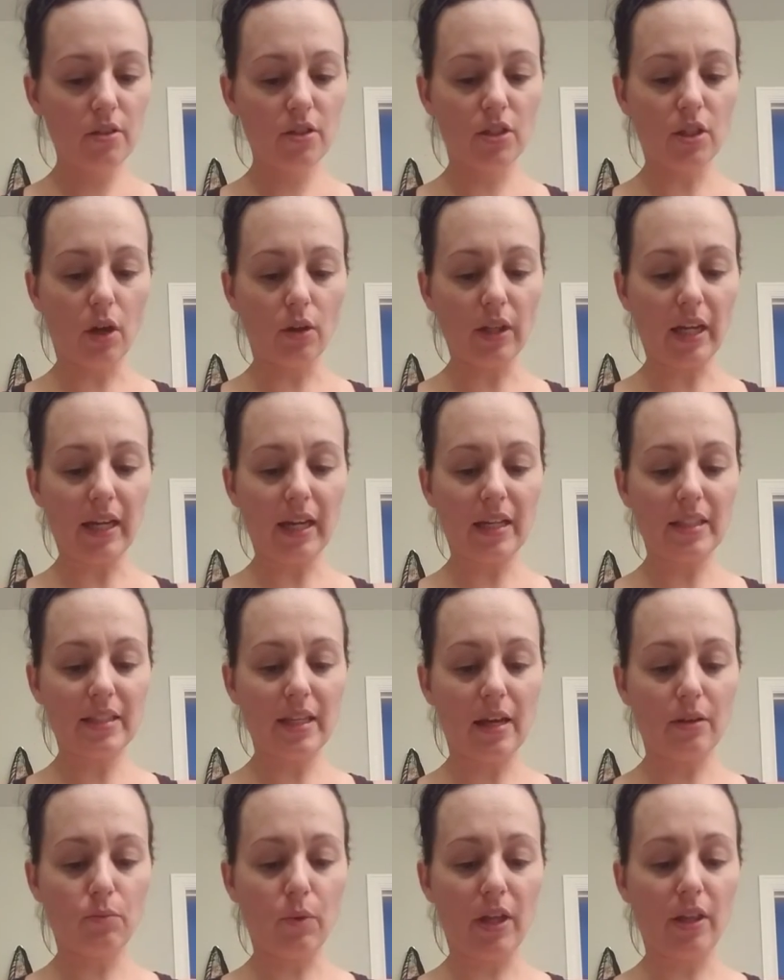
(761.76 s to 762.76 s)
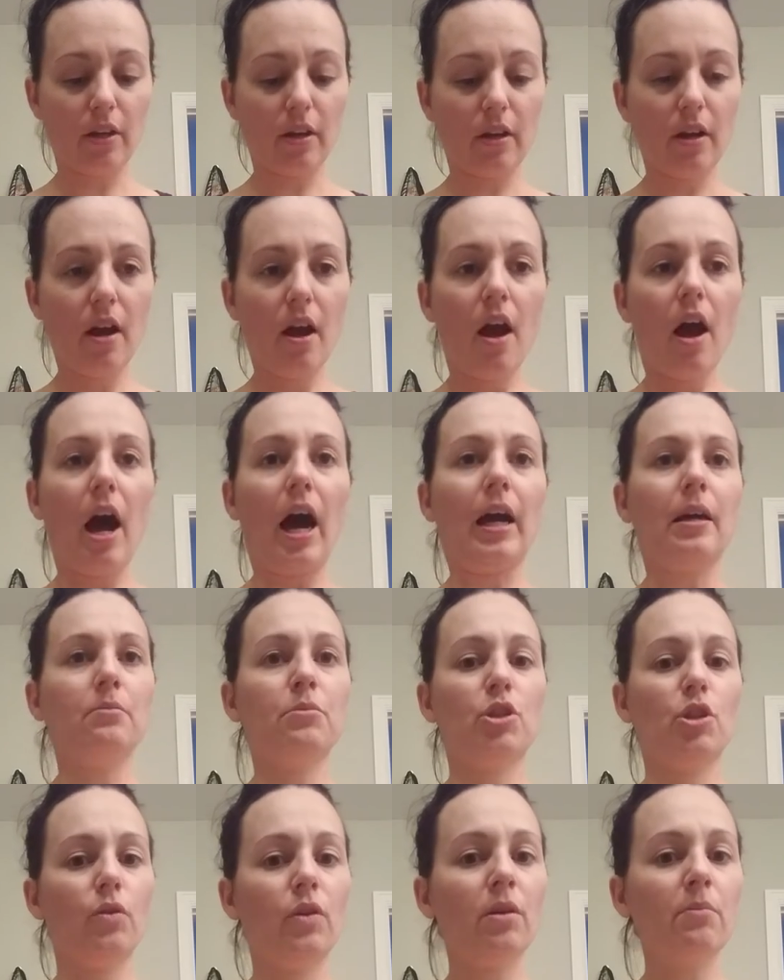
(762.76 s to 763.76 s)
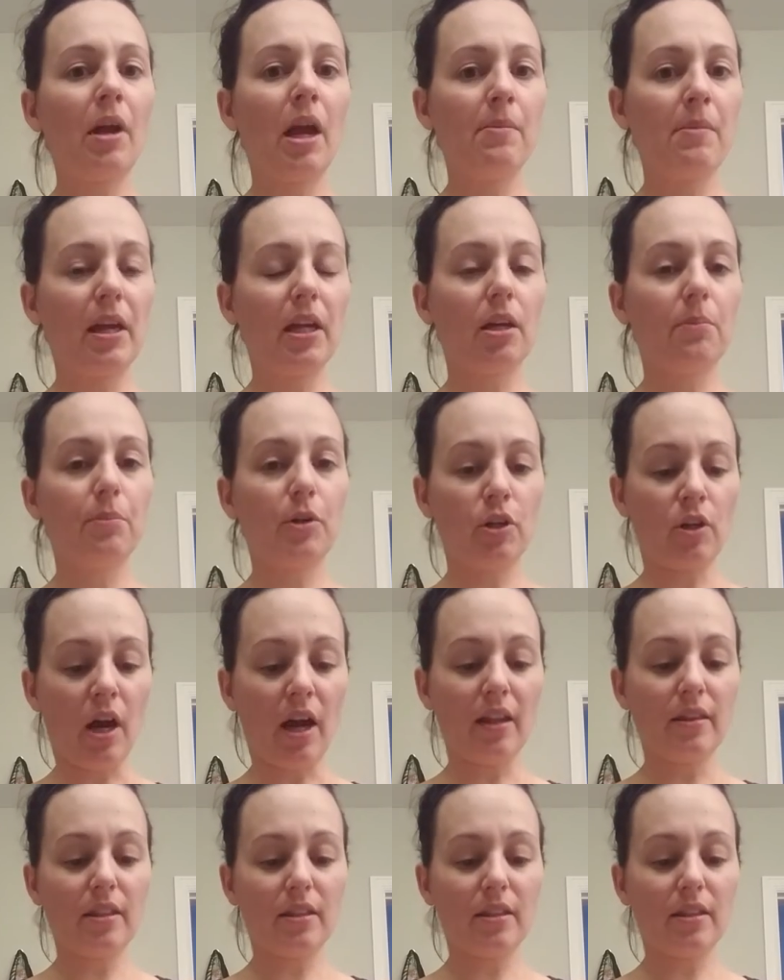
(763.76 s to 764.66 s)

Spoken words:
So like I said, whether I'm doing my makeup or not,